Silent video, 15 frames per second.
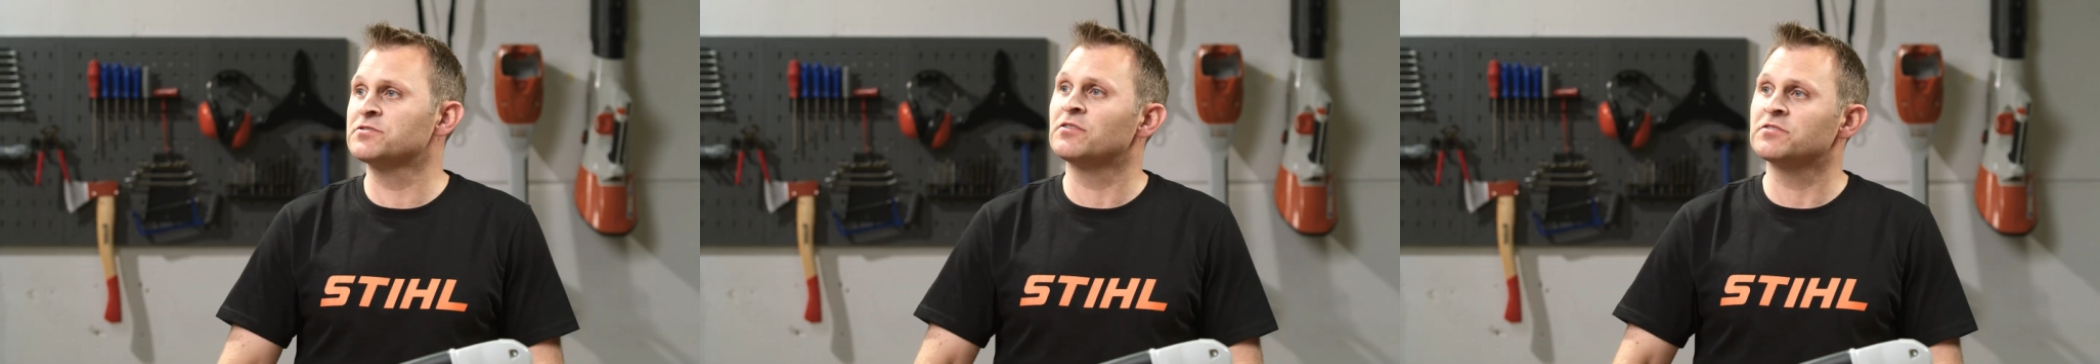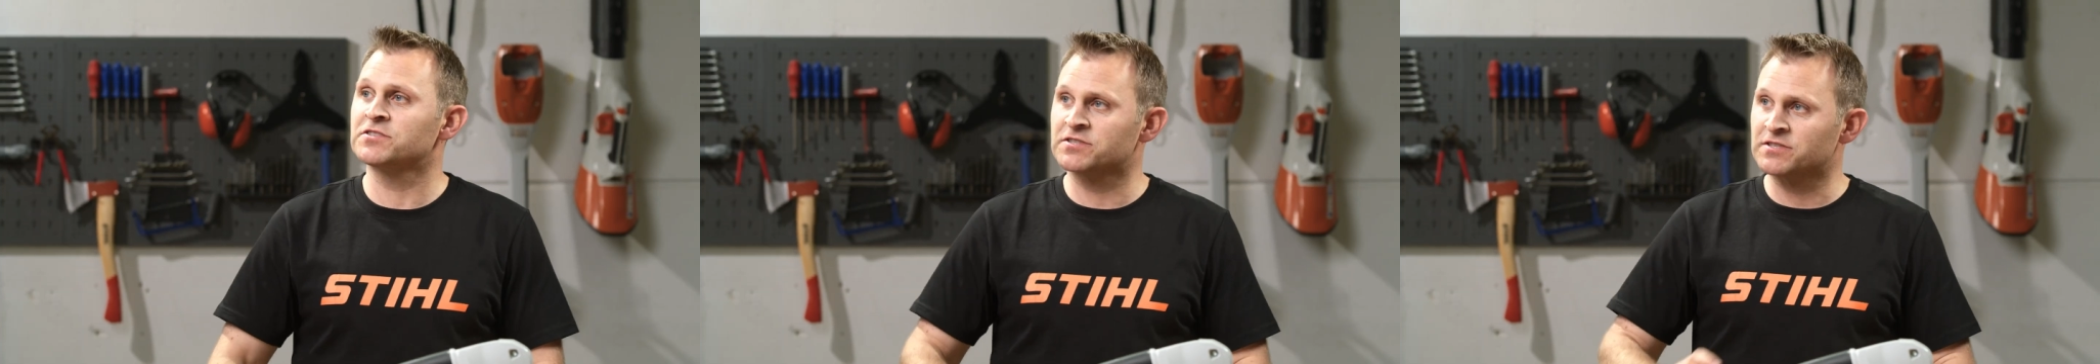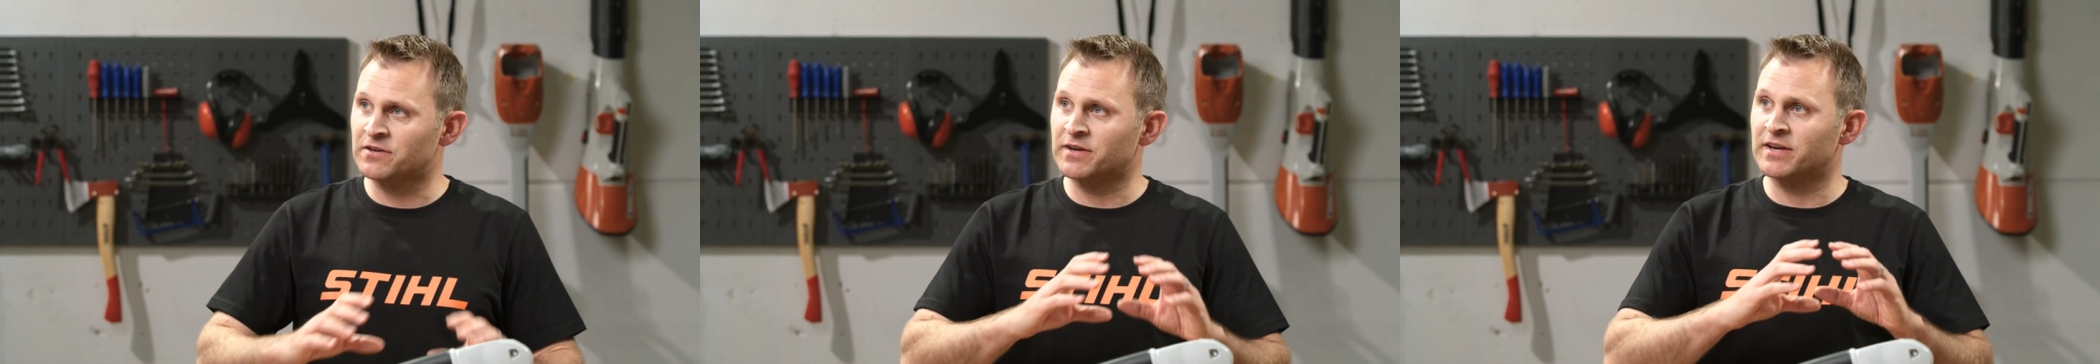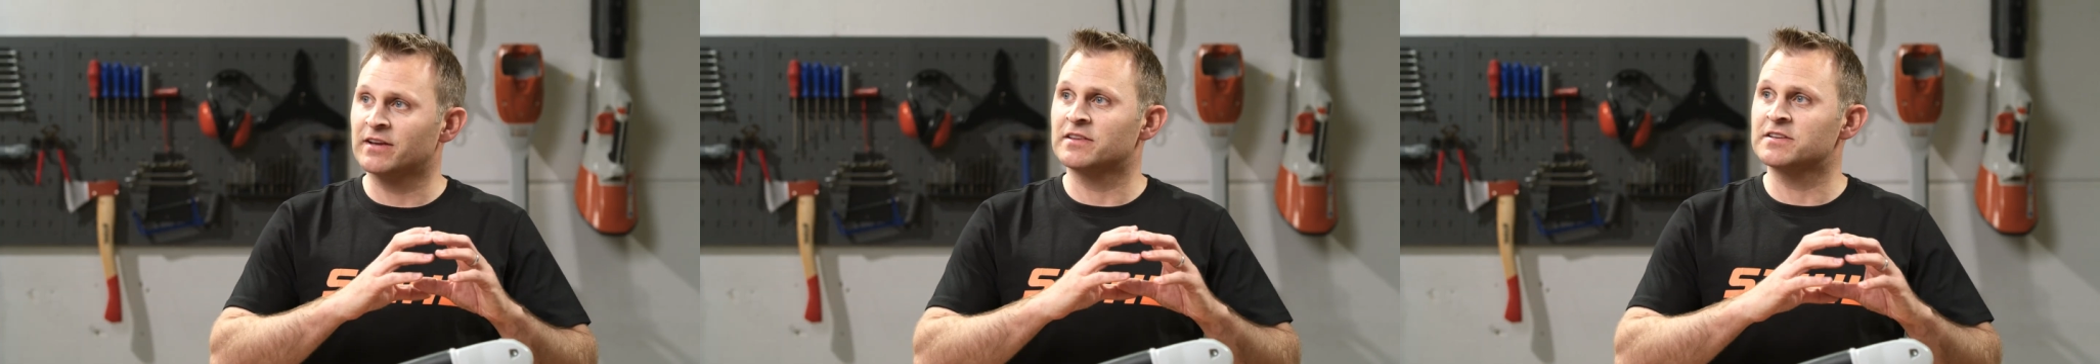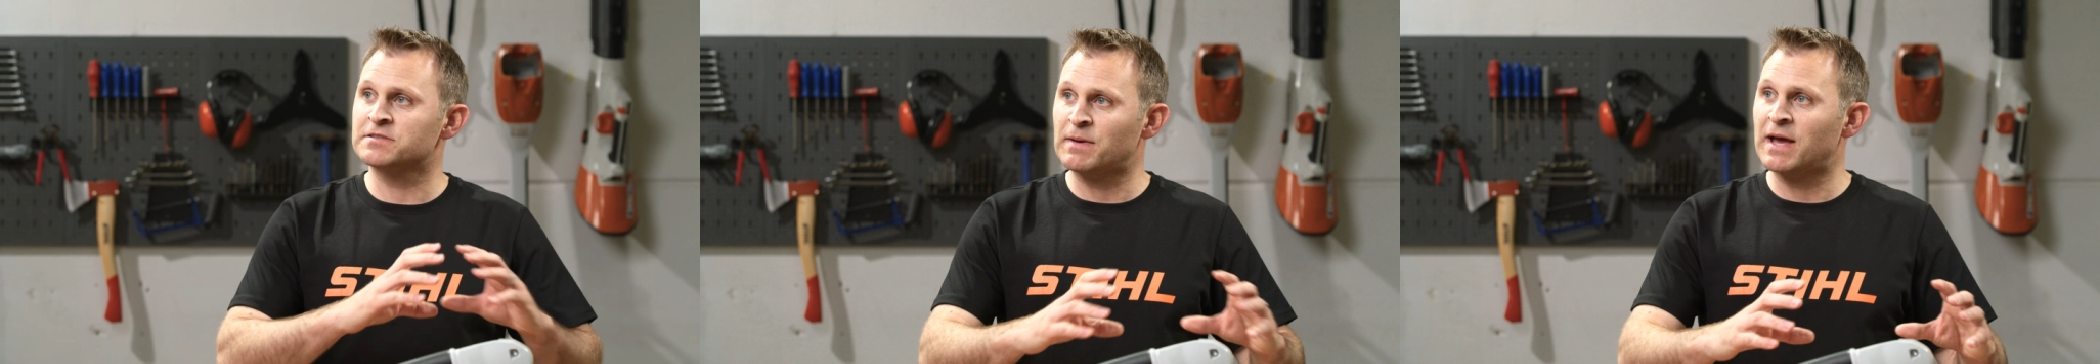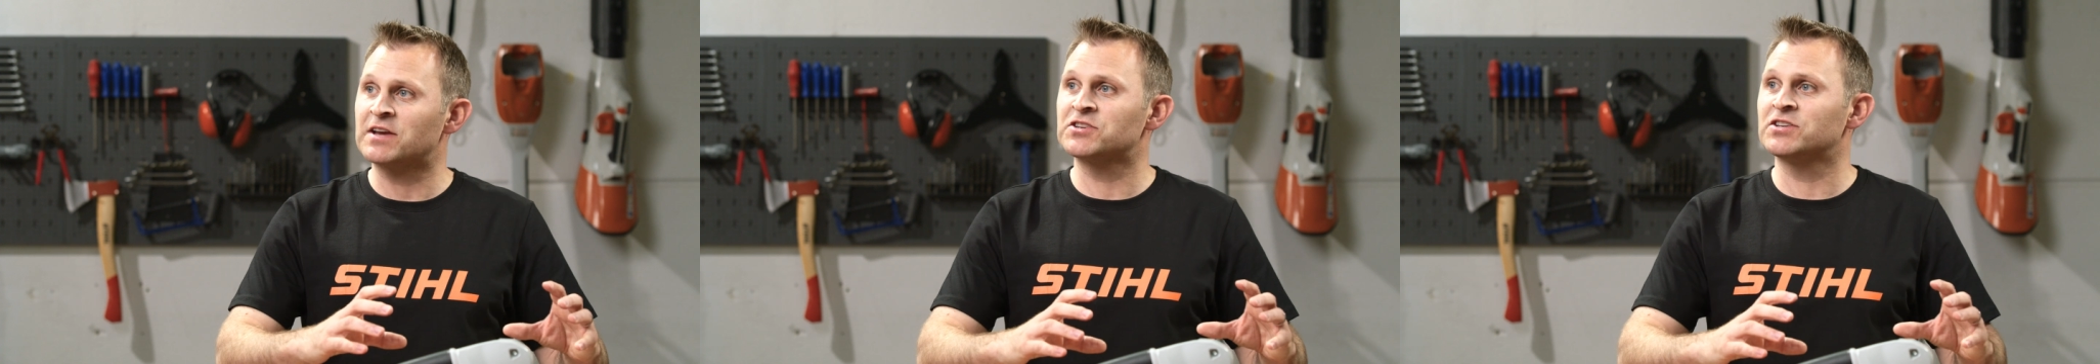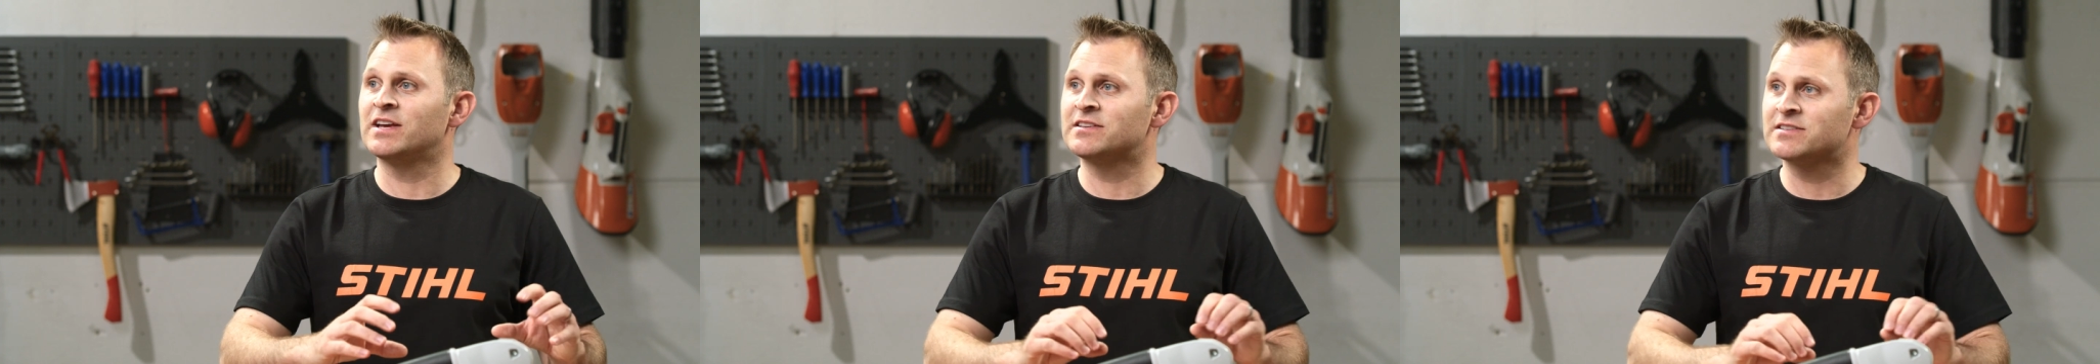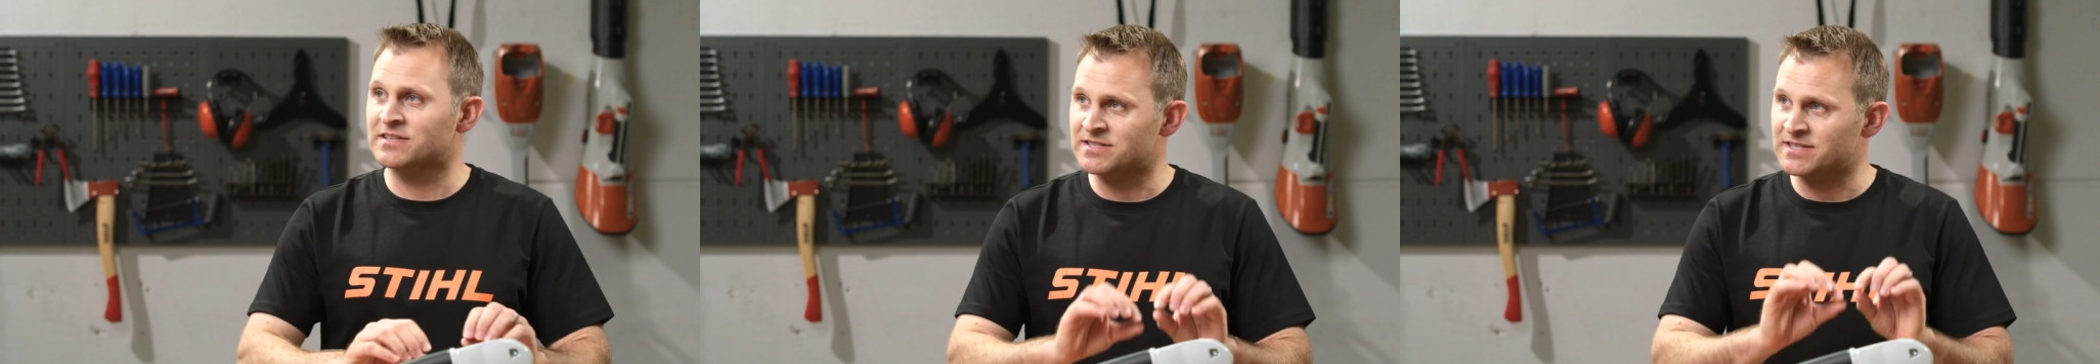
not just looking at the spec sheet and